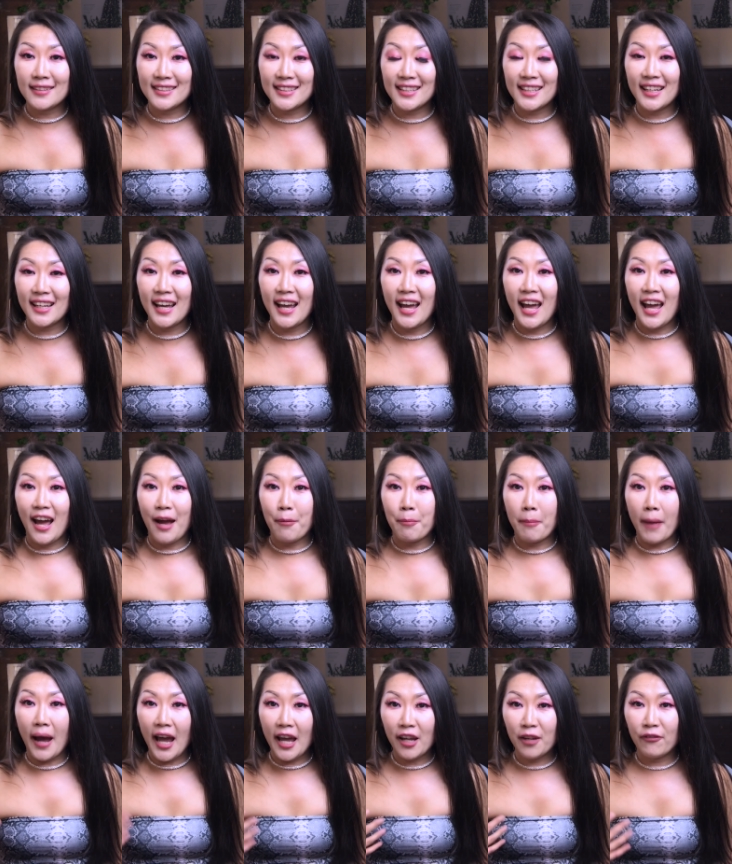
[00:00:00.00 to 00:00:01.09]
see
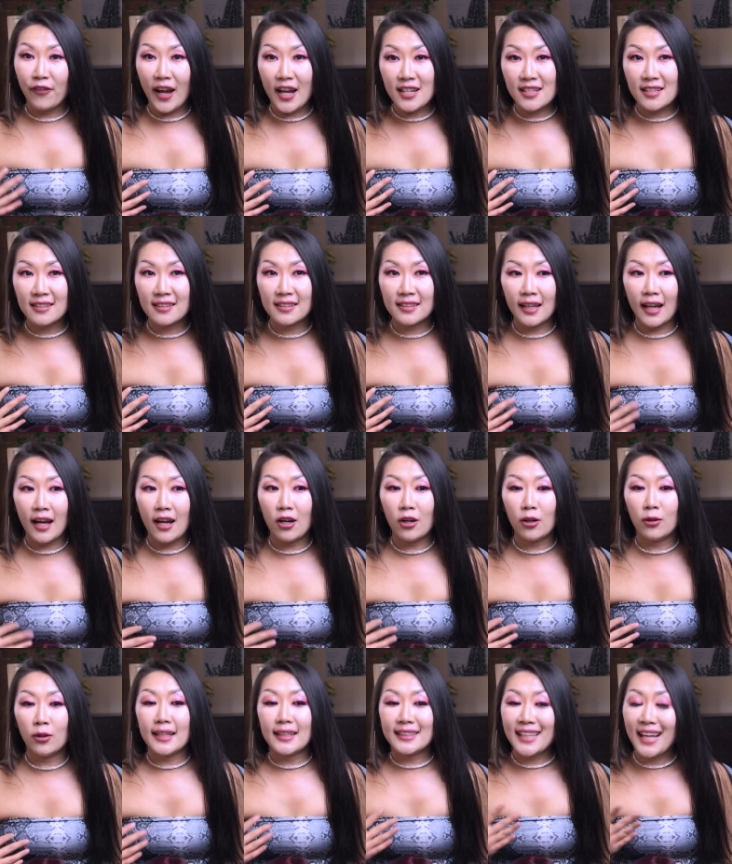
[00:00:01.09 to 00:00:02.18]
my fashion
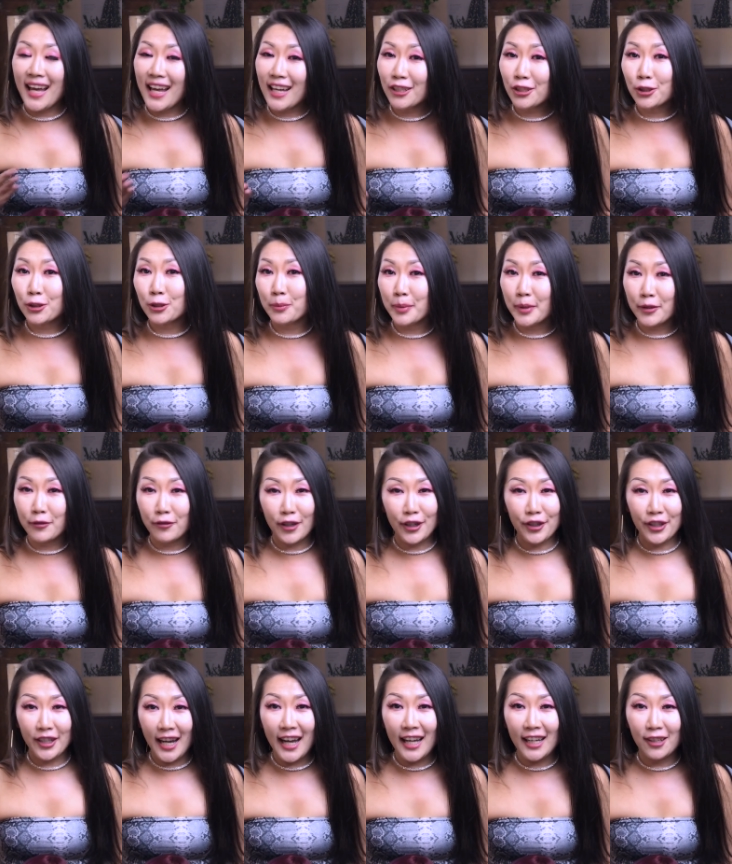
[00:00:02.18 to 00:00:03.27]
style tend to be
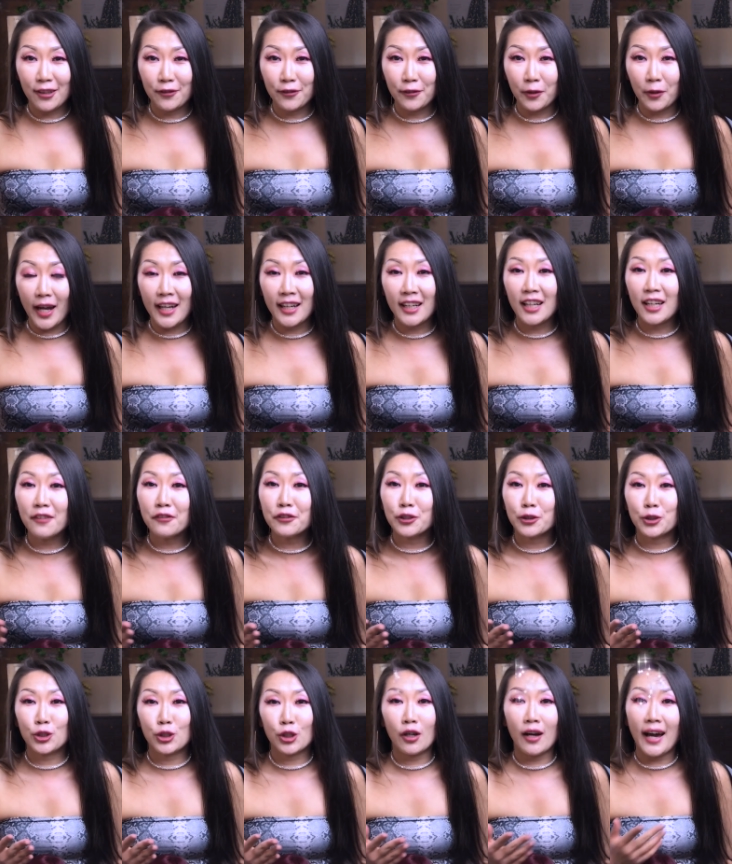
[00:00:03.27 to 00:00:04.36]
very colorful. I love
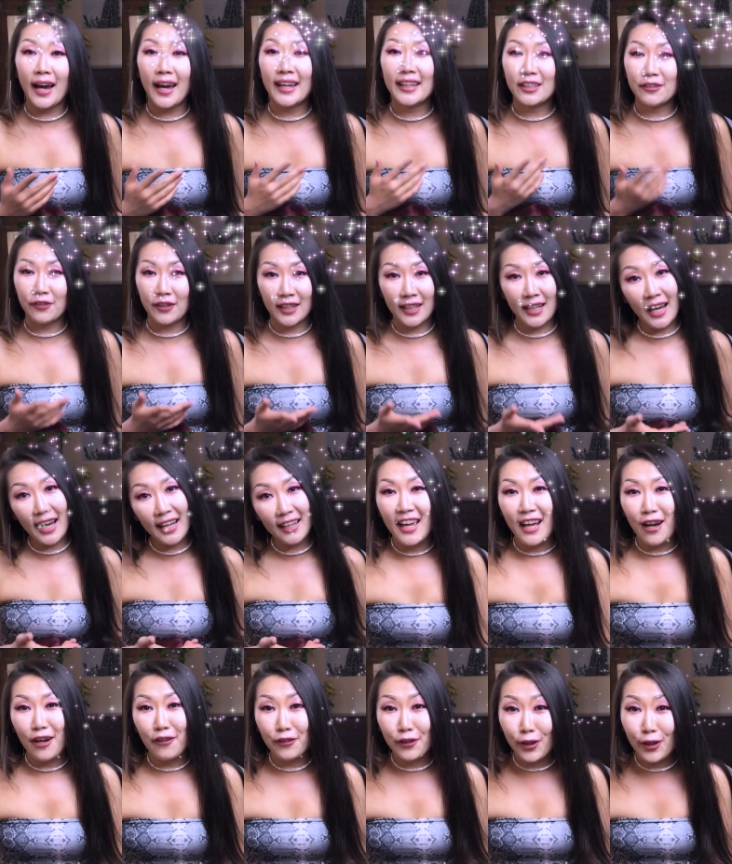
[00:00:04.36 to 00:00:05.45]
to try different colors.
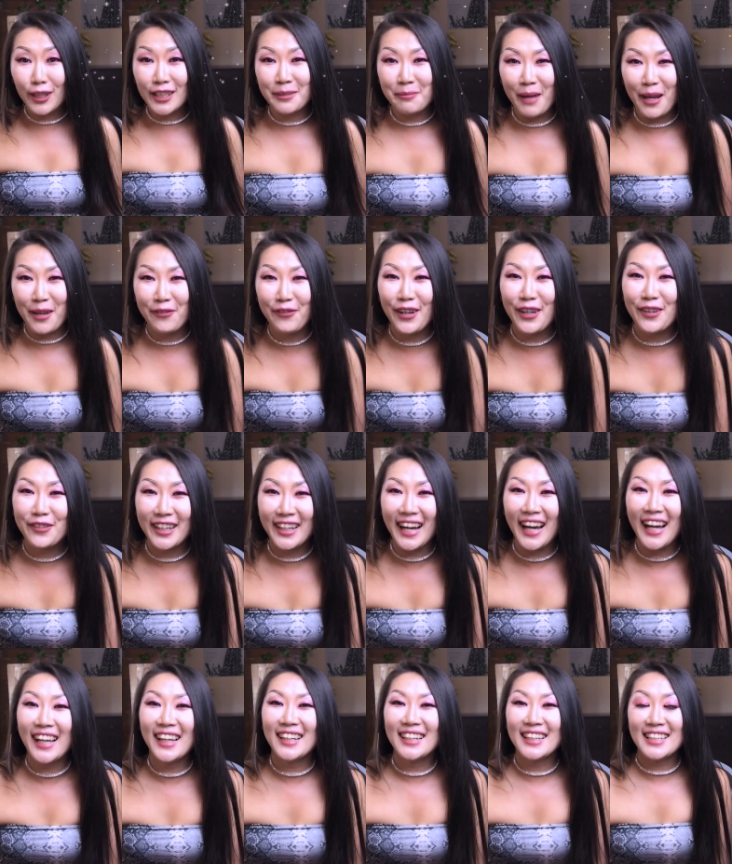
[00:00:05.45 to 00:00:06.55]
Of course, my favorite
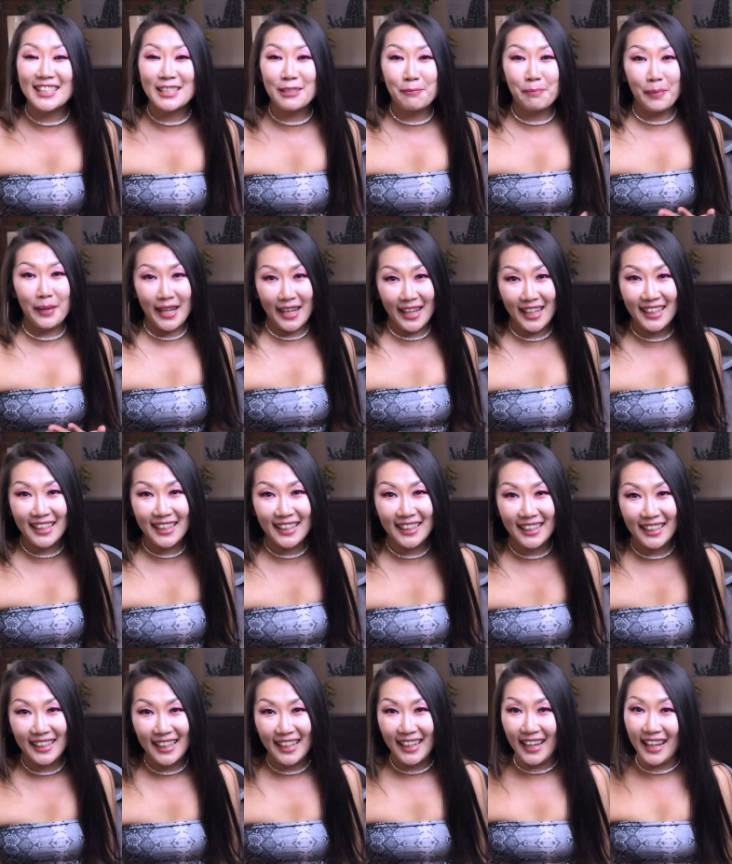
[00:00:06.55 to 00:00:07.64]
color is pink,
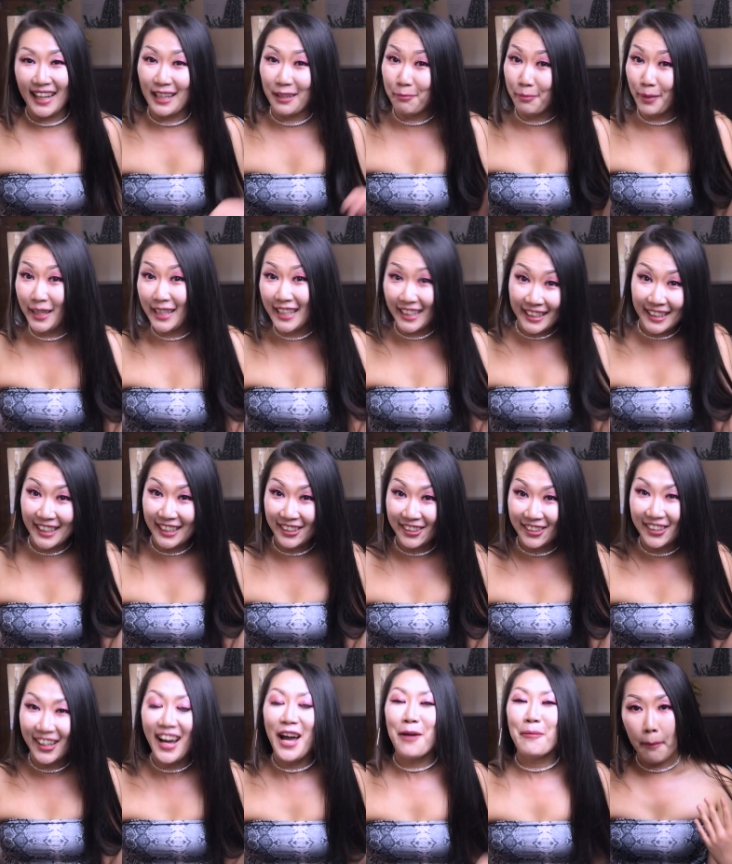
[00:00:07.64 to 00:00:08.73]
like Pinky
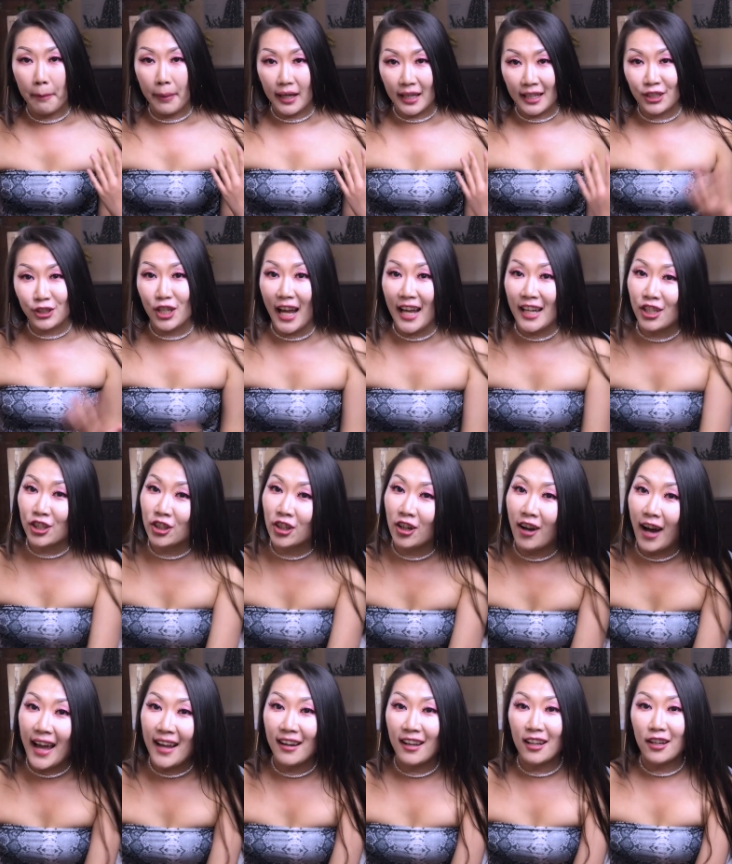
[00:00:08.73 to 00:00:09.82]
Q, but in general,
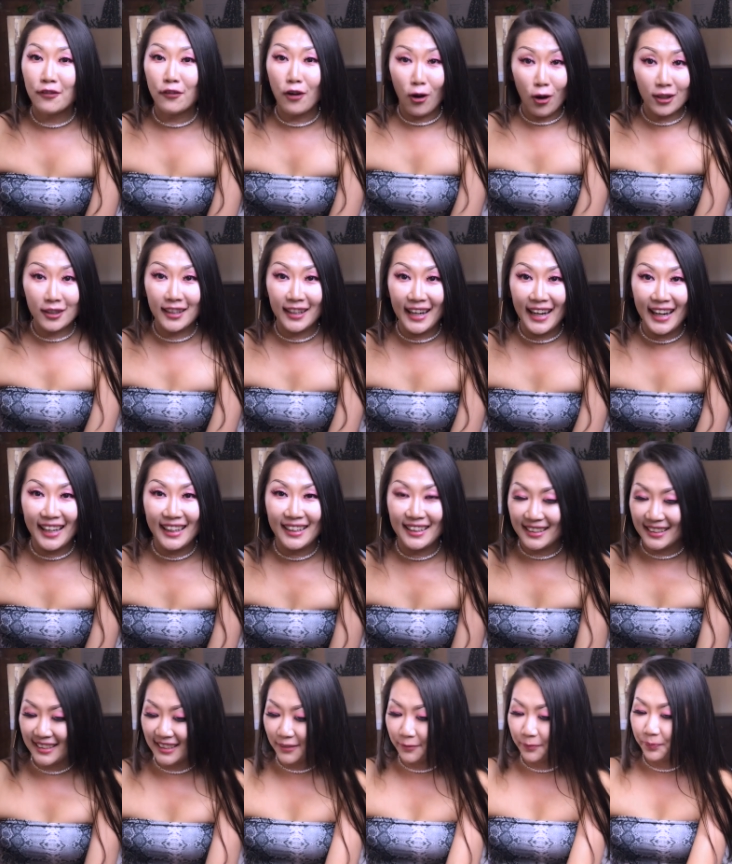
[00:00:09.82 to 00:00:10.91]
I love all the
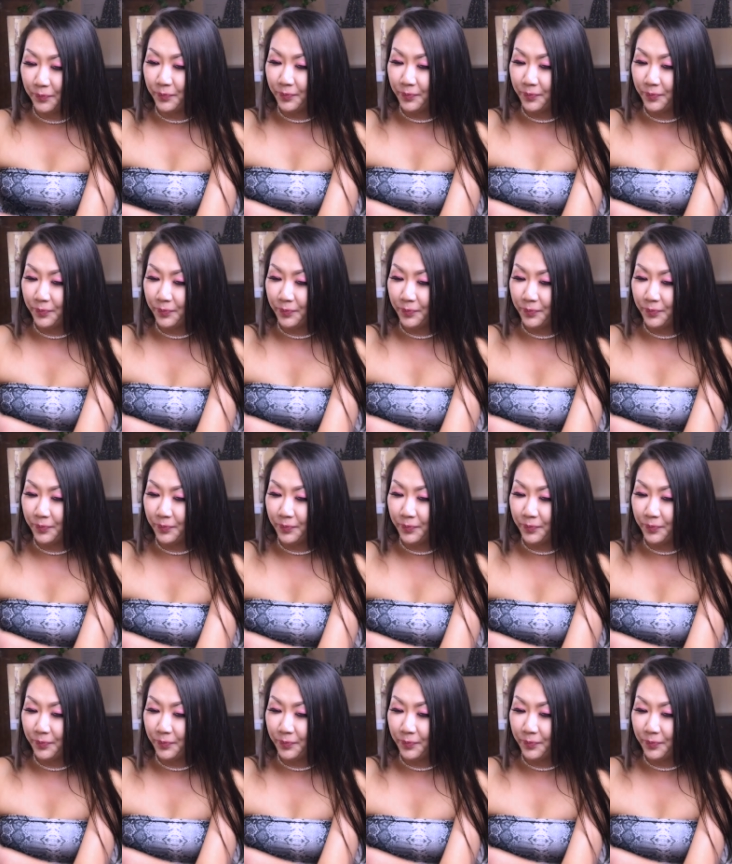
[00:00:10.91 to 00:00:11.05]
colors.